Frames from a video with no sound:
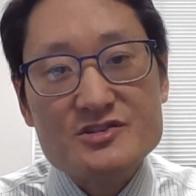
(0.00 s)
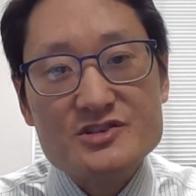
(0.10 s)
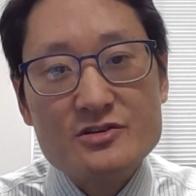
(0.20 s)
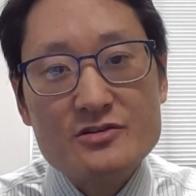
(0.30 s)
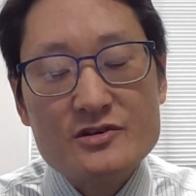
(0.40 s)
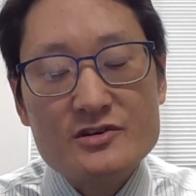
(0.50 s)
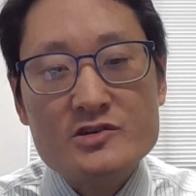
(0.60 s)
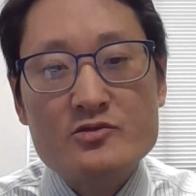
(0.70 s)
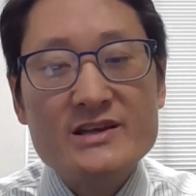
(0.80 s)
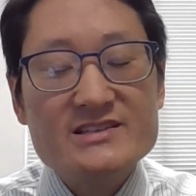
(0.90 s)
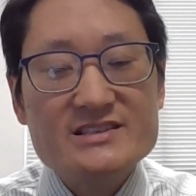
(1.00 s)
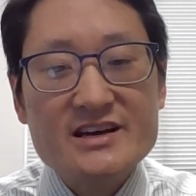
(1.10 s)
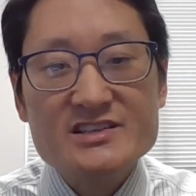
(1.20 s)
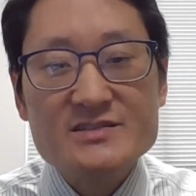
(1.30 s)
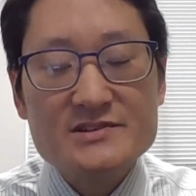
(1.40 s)
So there's great
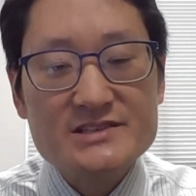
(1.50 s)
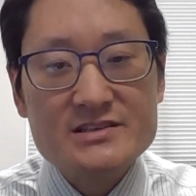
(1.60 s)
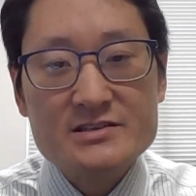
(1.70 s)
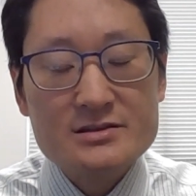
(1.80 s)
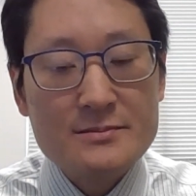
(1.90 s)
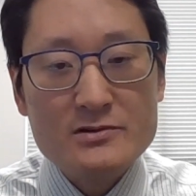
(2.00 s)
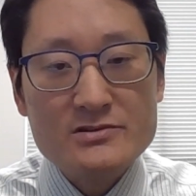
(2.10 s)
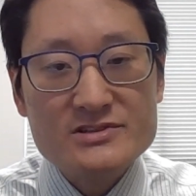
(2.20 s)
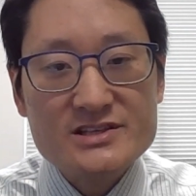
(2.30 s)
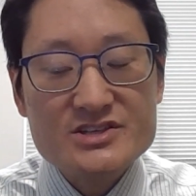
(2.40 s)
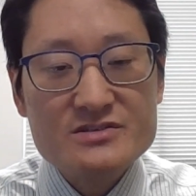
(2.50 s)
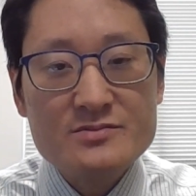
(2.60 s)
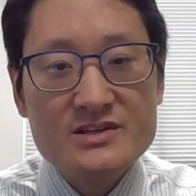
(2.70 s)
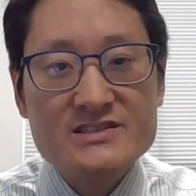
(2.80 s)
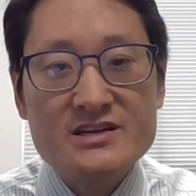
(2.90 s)
science presented in the poster session,
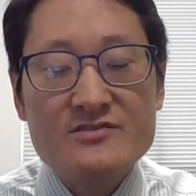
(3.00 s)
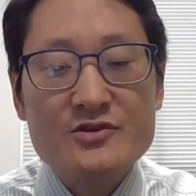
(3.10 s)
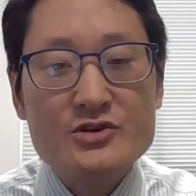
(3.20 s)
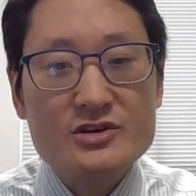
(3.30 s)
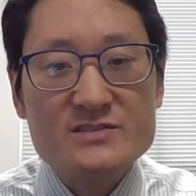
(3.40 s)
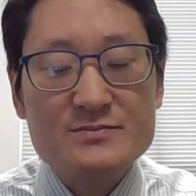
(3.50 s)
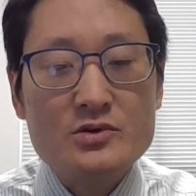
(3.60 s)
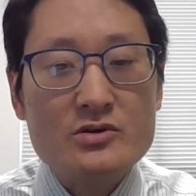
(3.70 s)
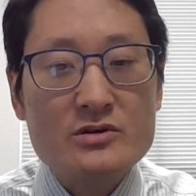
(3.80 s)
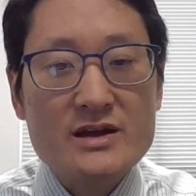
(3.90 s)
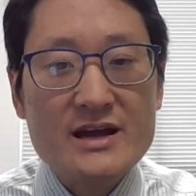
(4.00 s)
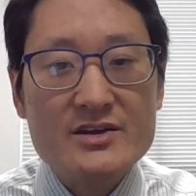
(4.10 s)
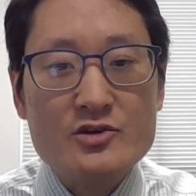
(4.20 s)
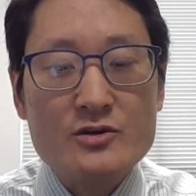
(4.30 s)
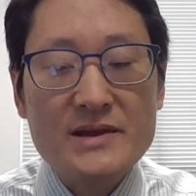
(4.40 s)
but it's there for you to explore
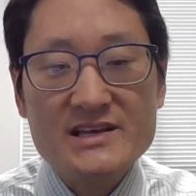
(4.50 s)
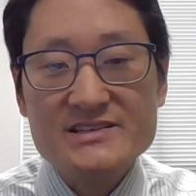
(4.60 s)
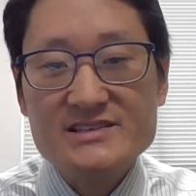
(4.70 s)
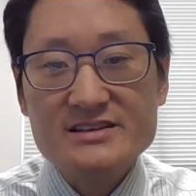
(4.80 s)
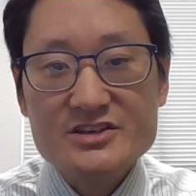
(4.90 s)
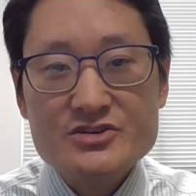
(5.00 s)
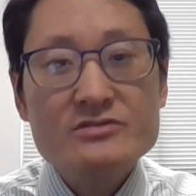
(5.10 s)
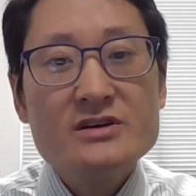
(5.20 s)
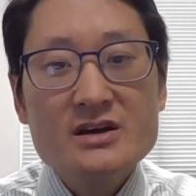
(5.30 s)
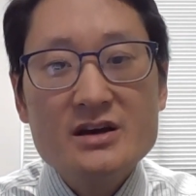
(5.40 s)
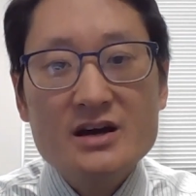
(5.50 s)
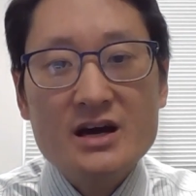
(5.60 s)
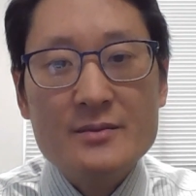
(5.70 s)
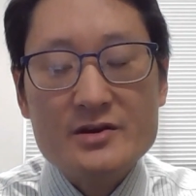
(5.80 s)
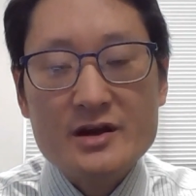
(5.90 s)
at your pace and leisure.
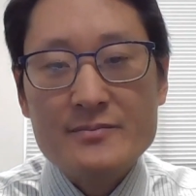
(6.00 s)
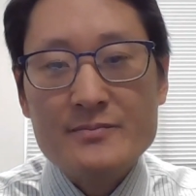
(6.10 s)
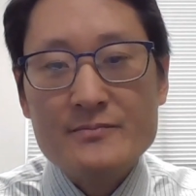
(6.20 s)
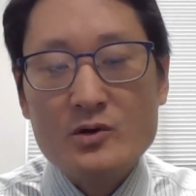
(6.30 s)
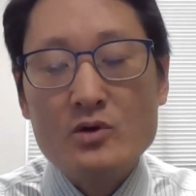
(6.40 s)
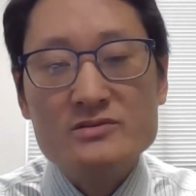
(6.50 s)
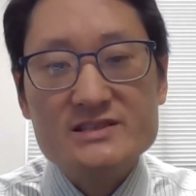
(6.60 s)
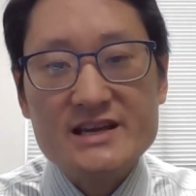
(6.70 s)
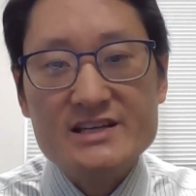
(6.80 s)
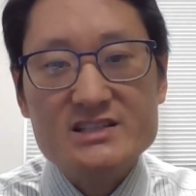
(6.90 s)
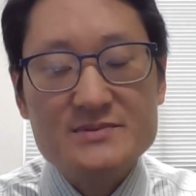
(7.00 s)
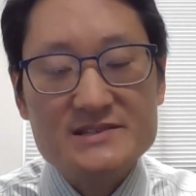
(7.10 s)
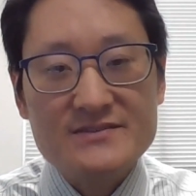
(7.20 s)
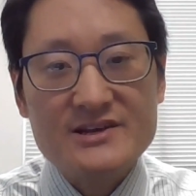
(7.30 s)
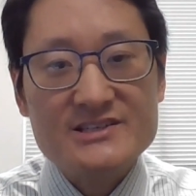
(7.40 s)
Um, and you're not beholden to any
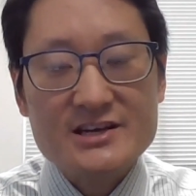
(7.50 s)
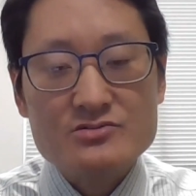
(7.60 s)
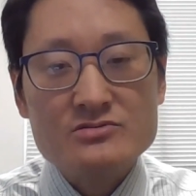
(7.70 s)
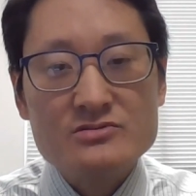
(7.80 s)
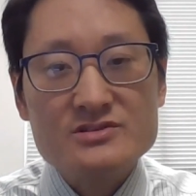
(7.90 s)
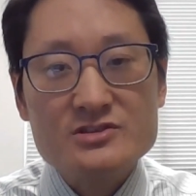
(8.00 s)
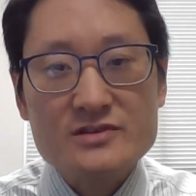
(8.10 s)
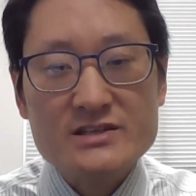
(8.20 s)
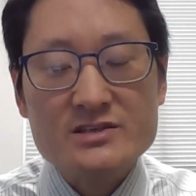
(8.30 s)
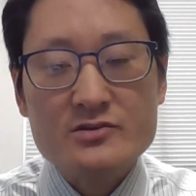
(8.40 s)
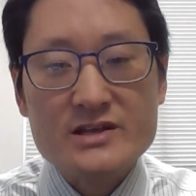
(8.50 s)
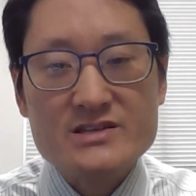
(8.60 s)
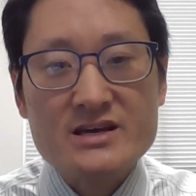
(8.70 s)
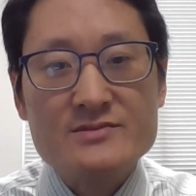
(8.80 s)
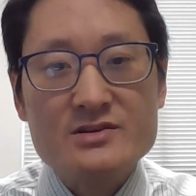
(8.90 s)
specific schedule. And so that's a great
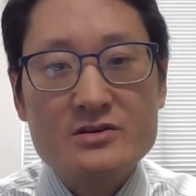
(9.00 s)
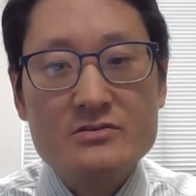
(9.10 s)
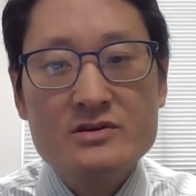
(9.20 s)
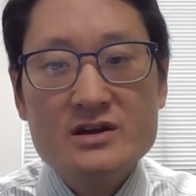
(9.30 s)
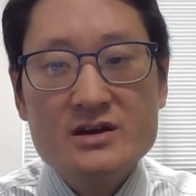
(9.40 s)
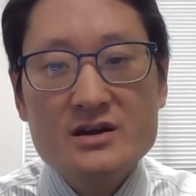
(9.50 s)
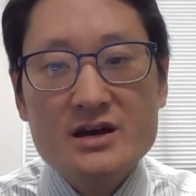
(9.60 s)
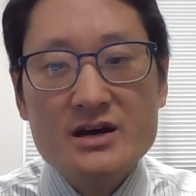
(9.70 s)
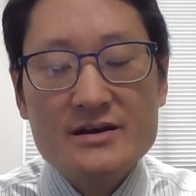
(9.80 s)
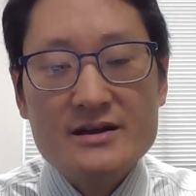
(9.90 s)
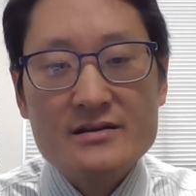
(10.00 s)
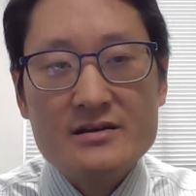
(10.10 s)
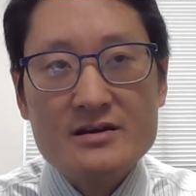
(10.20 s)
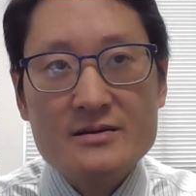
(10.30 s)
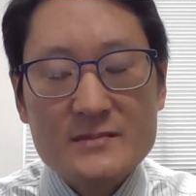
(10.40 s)
time to go, uh,
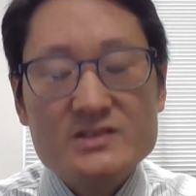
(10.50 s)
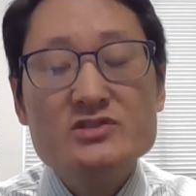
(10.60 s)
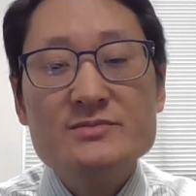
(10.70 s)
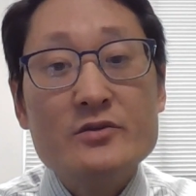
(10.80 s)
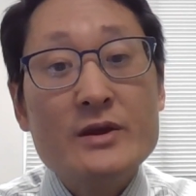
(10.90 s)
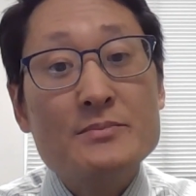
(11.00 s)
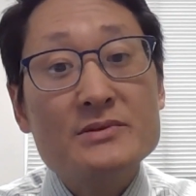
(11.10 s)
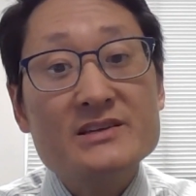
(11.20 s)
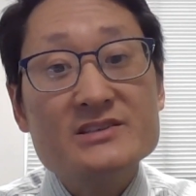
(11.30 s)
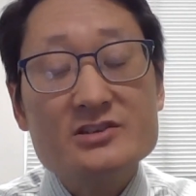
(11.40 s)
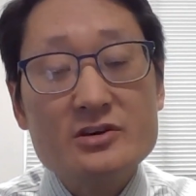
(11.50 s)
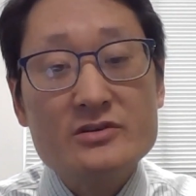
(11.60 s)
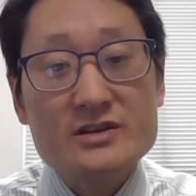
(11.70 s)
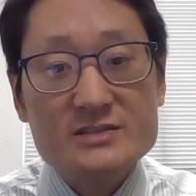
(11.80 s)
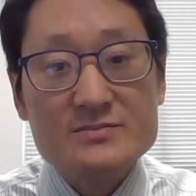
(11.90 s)
um, excuse me, a great place to go
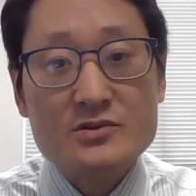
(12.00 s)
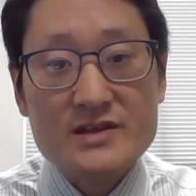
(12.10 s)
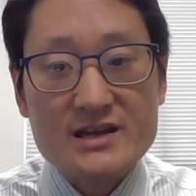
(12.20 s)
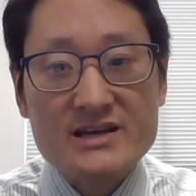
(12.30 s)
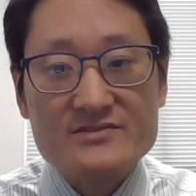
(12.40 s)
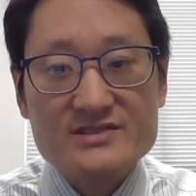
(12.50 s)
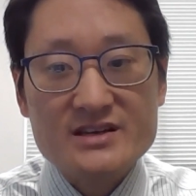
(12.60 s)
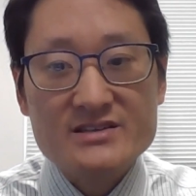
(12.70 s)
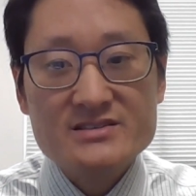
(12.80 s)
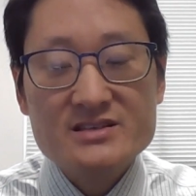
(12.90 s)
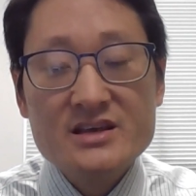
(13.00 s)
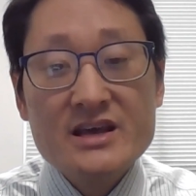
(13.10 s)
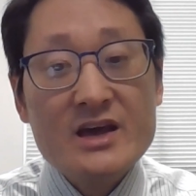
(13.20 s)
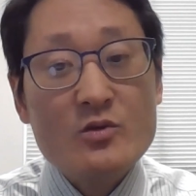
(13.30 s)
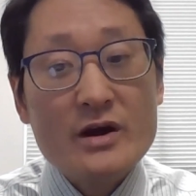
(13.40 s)
and explore that kind of science.
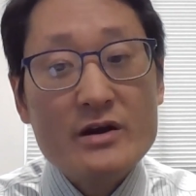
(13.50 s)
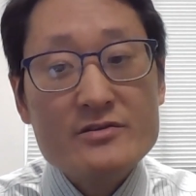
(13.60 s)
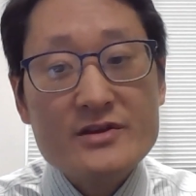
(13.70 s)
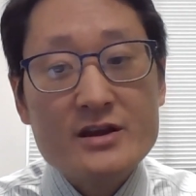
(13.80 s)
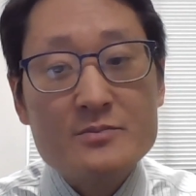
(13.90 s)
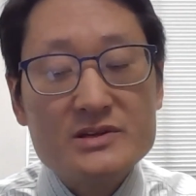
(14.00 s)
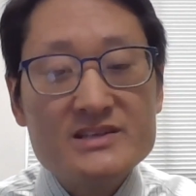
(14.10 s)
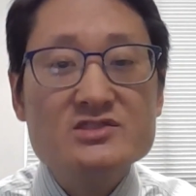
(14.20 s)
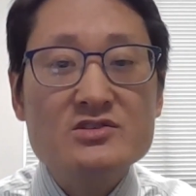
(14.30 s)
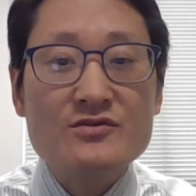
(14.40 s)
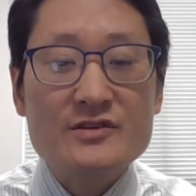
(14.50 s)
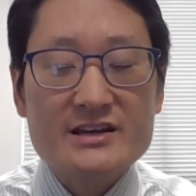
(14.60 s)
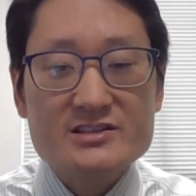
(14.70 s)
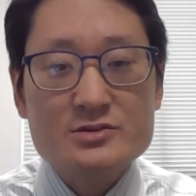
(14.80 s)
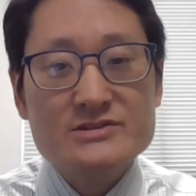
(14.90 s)
And while you're there, please don't
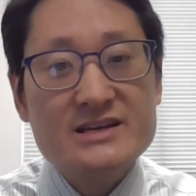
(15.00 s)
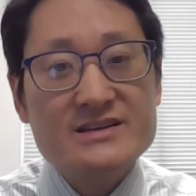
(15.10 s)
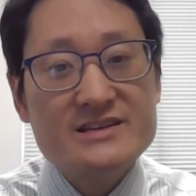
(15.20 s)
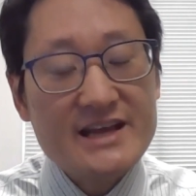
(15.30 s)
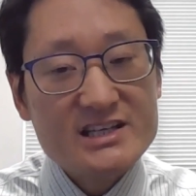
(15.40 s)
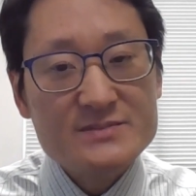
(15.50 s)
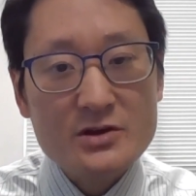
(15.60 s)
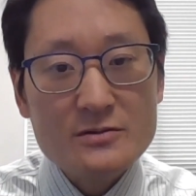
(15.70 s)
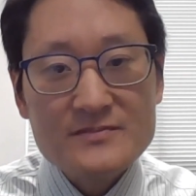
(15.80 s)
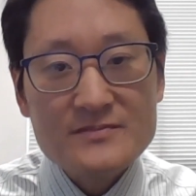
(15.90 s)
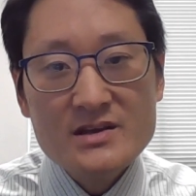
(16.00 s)
forget to attend the expo.